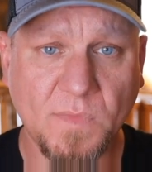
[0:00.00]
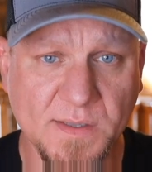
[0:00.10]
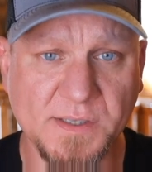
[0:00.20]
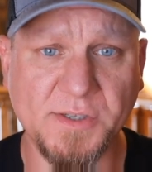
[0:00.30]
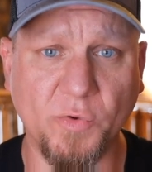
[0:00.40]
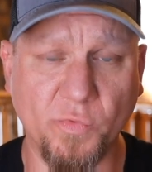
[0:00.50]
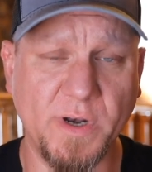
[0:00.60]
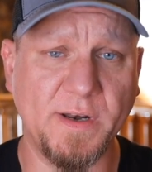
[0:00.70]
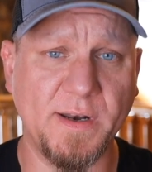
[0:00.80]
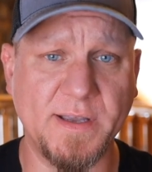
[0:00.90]
It's still
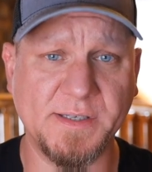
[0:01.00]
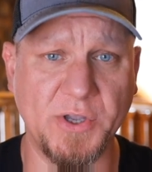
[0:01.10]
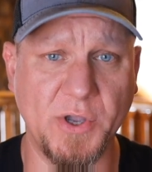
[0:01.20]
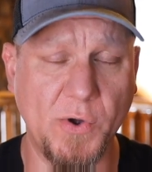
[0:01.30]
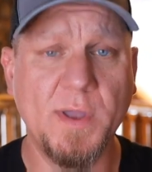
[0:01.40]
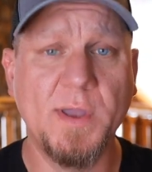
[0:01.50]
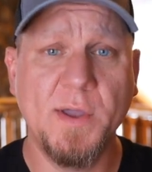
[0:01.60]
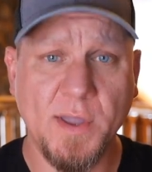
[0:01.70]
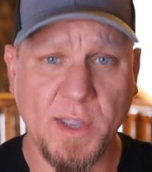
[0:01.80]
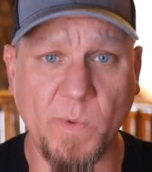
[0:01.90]
rooted in SEO.
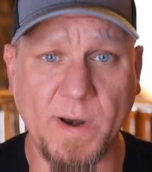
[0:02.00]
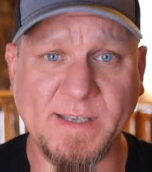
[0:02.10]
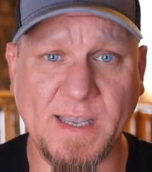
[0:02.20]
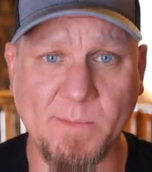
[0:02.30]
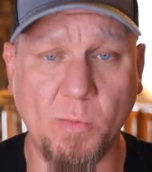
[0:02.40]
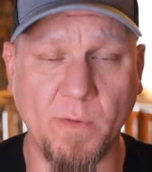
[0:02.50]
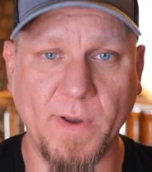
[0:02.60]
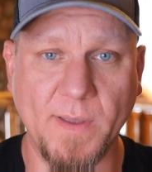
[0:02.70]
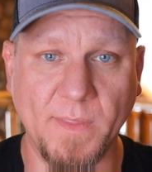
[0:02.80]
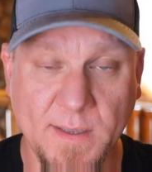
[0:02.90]
And when I say mobile
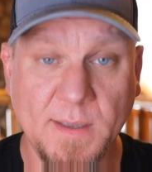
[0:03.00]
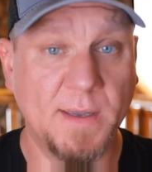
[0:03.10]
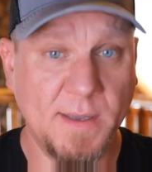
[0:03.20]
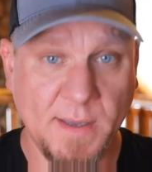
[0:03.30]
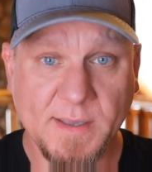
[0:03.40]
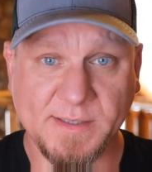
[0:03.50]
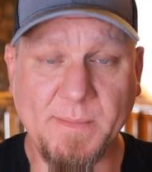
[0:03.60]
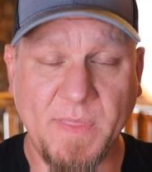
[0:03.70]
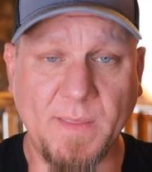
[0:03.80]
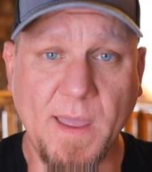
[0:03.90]
friendly,
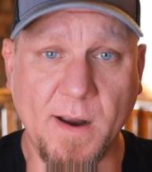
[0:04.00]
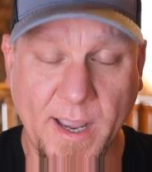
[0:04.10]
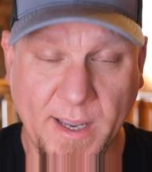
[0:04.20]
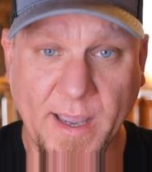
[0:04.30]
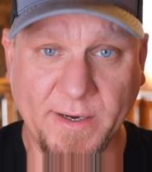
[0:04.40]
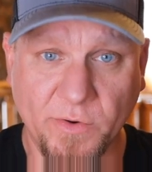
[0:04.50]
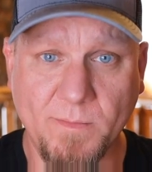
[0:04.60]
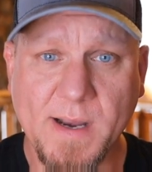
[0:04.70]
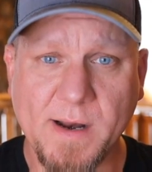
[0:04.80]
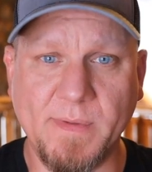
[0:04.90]
same thing there. I do
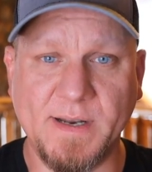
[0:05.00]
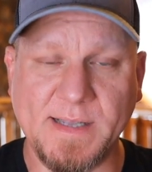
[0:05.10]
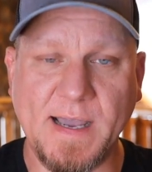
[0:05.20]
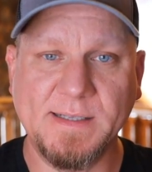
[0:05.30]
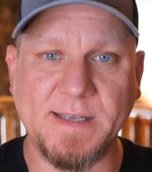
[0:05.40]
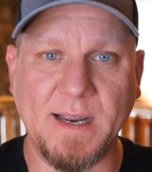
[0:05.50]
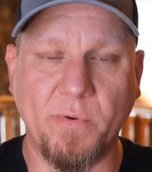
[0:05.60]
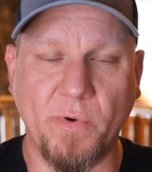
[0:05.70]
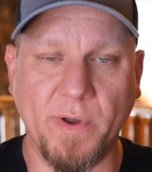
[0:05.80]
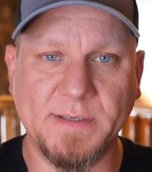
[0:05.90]
mean it from a design
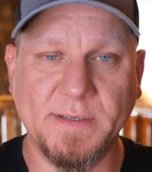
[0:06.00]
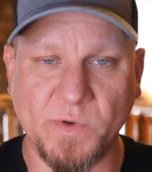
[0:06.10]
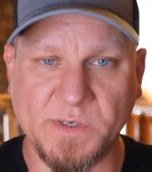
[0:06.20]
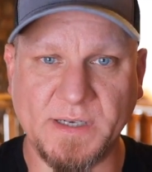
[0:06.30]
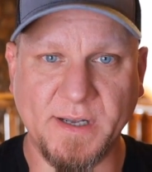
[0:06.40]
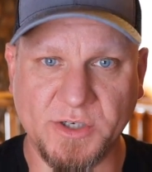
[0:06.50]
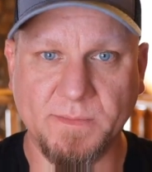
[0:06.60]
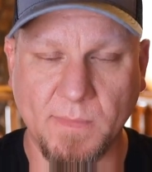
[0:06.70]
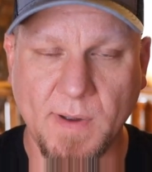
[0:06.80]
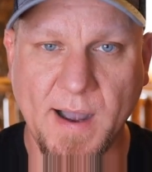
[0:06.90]
standpoint, which I'll
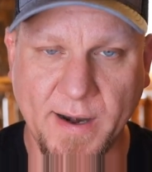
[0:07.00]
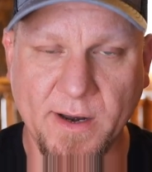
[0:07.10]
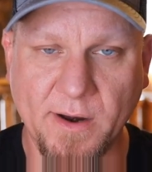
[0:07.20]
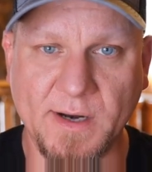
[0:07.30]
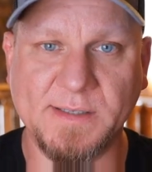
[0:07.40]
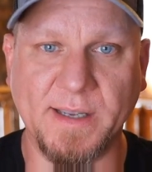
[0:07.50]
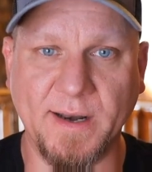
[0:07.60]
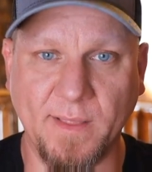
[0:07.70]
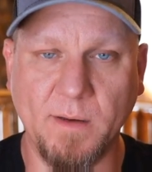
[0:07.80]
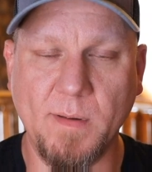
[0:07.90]
touch on here in a
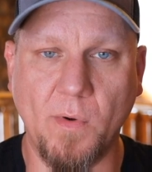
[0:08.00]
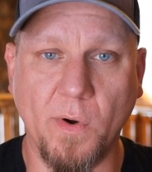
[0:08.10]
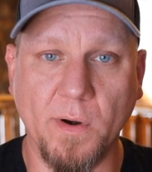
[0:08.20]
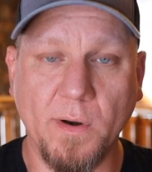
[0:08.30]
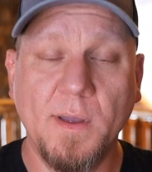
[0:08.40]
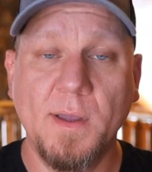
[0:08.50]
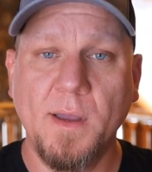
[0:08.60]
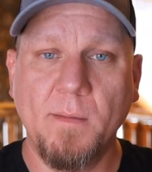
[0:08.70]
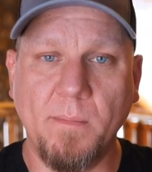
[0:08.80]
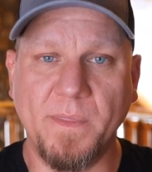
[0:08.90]
second a little bit more,
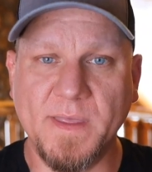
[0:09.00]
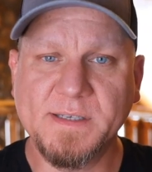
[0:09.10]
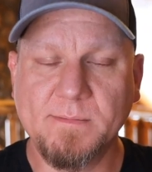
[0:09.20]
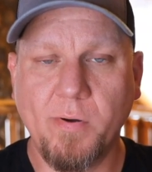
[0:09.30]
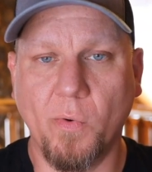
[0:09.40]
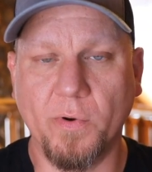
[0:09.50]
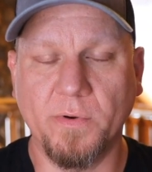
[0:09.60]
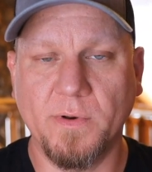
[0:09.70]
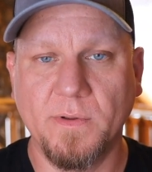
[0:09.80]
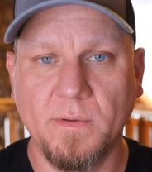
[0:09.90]
but this is
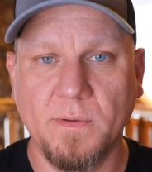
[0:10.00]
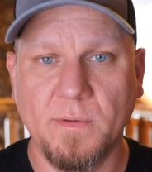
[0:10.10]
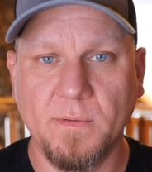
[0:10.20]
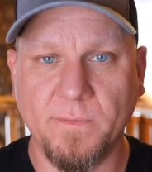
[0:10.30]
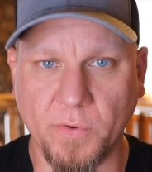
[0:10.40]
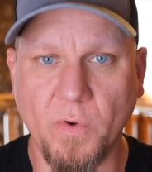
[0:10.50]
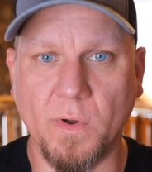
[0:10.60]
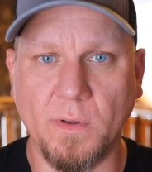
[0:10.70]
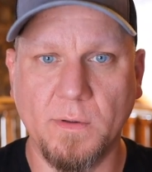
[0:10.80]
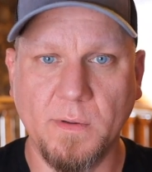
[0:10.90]
important for
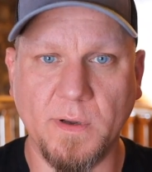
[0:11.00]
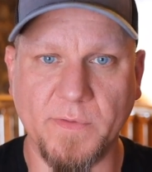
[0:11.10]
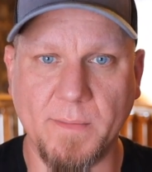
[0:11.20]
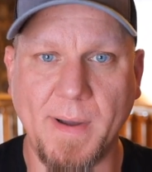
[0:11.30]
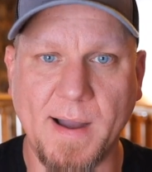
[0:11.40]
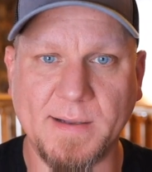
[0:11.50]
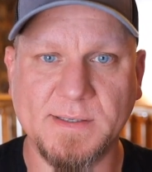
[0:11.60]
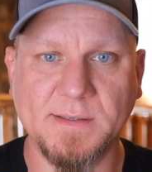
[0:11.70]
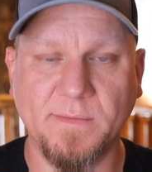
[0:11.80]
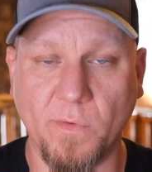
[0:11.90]
Google and for the
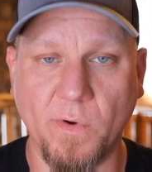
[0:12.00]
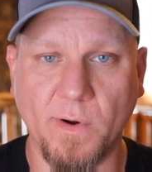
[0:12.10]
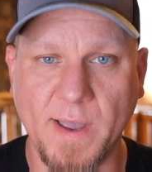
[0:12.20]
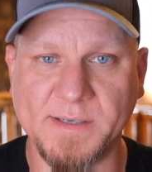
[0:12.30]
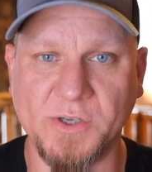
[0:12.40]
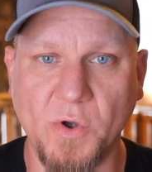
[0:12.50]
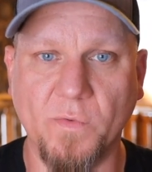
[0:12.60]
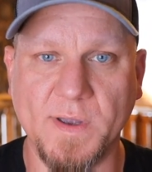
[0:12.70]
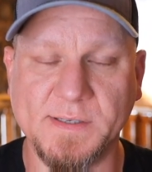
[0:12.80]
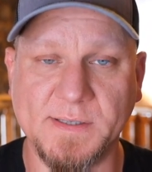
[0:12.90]
bots for SEO
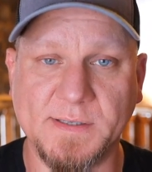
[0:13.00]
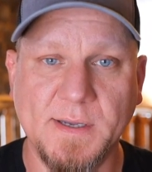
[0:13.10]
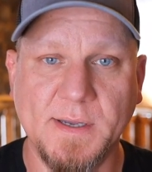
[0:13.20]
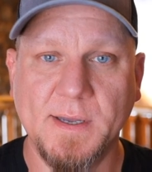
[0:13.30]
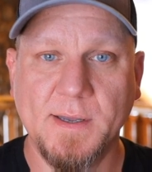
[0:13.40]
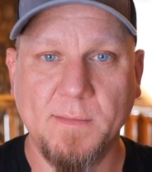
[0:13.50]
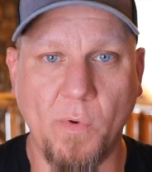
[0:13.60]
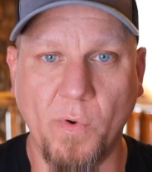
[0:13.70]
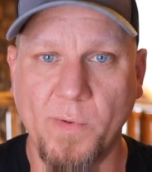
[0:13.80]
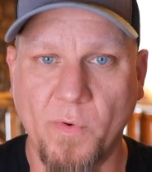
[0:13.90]
reasons.
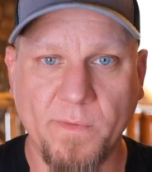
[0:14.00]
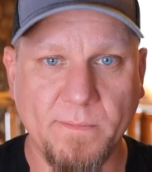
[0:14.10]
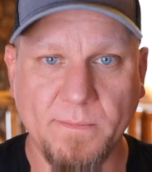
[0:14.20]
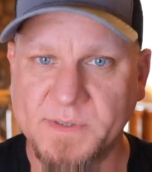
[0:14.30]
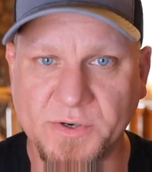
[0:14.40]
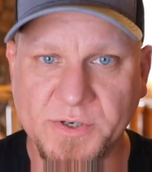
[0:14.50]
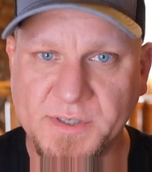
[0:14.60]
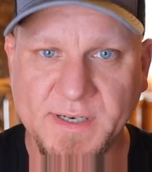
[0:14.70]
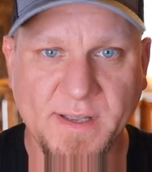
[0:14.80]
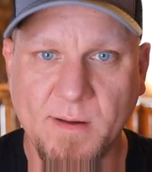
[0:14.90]
More and more searches
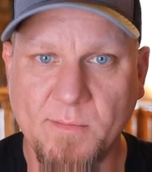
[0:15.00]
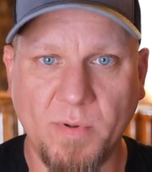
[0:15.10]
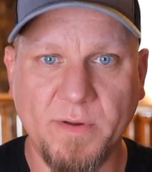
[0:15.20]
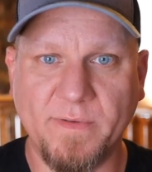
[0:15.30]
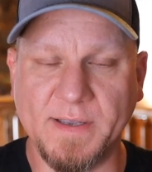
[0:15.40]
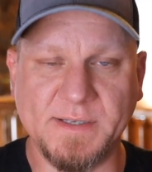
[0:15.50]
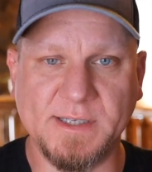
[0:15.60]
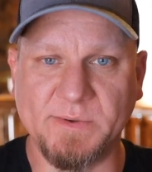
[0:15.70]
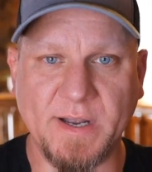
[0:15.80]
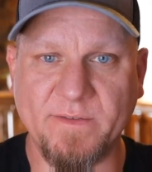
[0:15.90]
get done on mobile
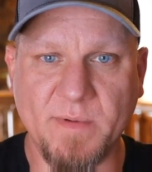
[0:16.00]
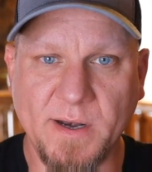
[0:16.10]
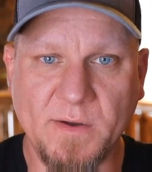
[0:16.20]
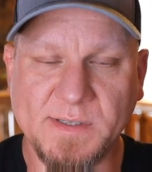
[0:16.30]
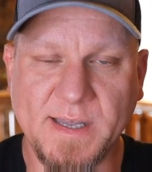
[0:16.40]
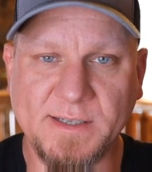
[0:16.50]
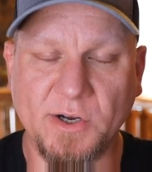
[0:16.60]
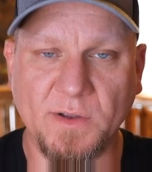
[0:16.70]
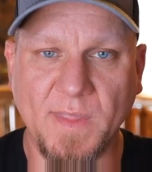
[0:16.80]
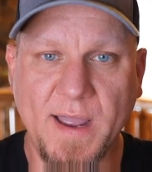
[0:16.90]
devices, right? Everybody knows that and has
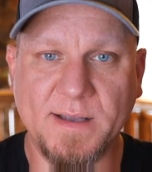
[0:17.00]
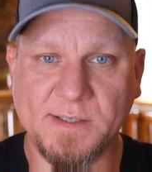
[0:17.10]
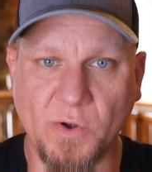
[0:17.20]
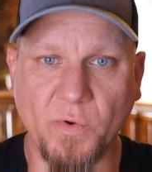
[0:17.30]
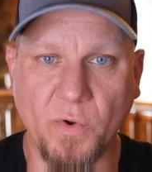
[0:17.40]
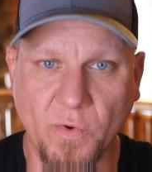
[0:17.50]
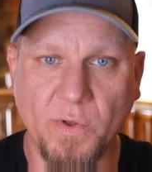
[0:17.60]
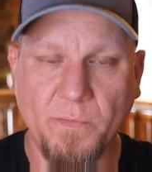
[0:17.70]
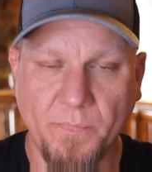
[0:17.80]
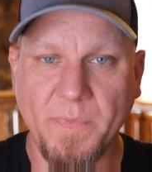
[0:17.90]
heard that. So
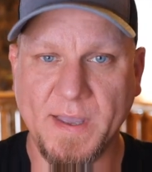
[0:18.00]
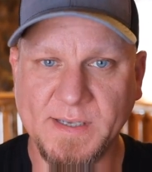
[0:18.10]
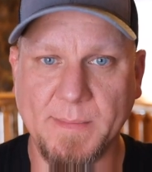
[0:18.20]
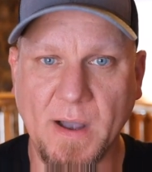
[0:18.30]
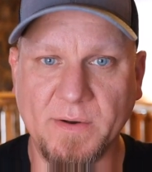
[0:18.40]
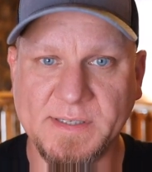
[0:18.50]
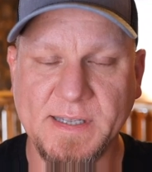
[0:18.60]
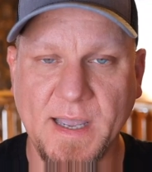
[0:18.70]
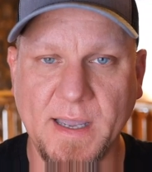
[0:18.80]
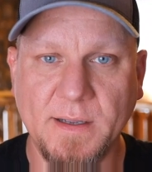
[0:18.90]
Google has come out and
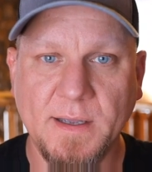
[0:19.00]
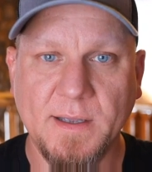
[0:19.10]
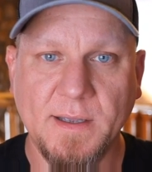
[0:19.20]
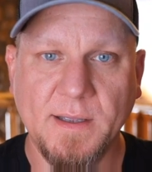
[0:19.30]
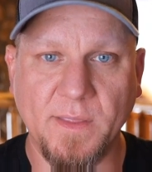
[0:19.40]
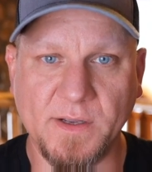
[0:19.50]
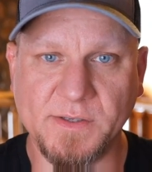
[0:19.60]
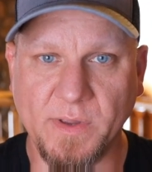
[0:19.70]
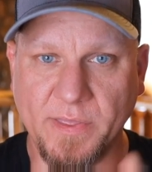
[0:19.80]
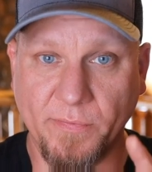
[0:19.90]
said there's
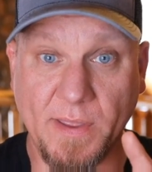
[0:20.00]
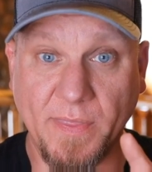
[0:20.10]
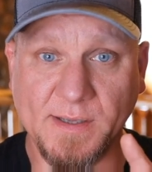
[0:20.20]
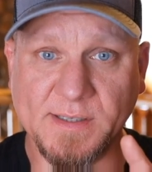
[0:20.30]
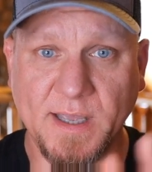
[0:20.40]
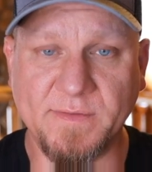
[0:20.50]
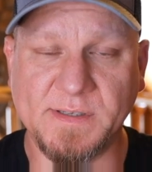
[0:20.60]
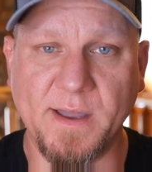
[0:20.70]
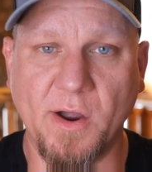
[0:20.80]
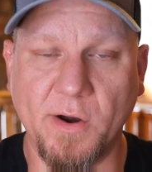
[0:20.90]
only 3 things that they've
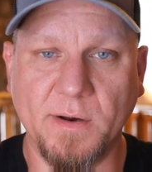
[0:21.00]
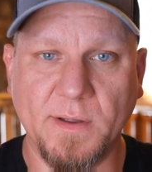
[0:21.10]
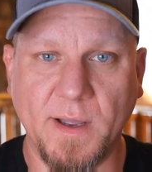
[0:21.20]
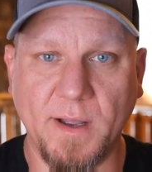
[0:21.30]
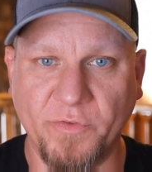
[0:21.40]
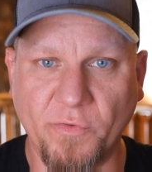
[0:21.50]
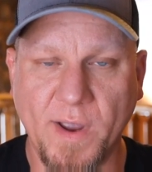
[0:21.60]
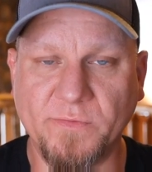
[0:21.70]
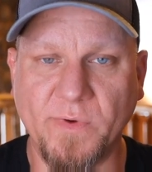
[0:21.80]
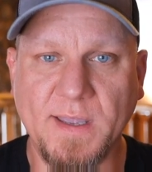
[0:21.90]
said are
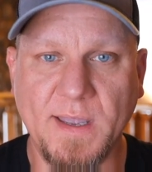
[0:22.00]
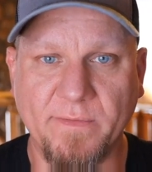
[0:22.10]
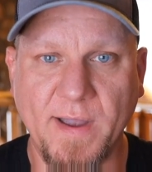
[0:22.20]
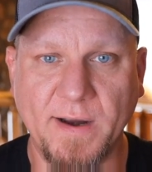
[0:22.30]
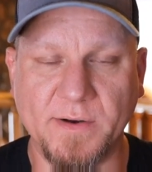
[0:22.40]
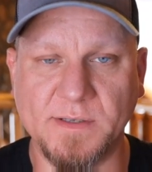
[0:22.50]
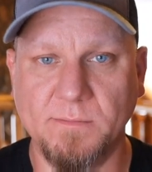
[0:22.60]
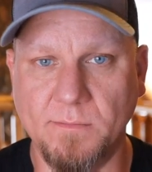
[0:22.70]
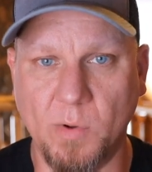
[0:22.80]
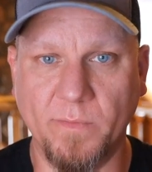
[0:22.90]
direct ranking factors:
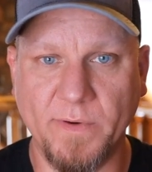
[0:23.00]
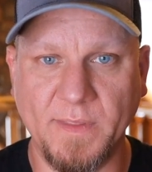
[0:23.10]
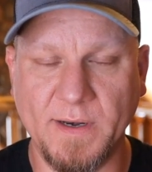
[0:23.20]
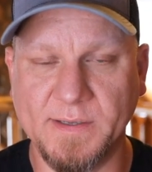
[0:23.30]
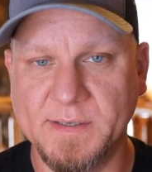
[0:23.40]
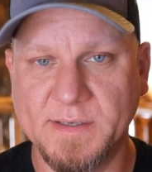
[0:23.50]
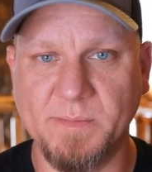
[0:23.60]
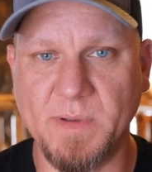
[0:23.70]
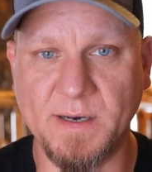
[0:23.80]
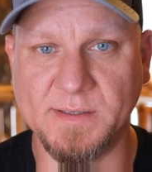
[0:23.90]
mobile friendliness,
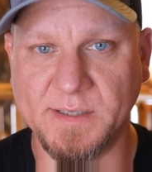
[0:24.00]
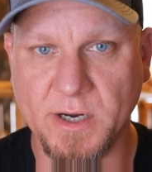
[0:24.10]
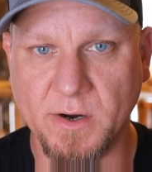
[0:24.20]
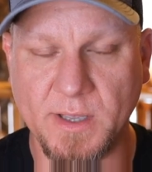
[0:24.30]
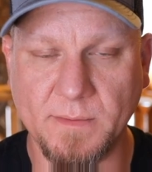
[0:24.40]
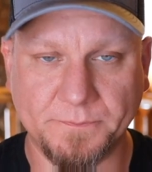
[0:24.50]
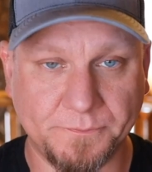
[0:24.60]
speed, and security.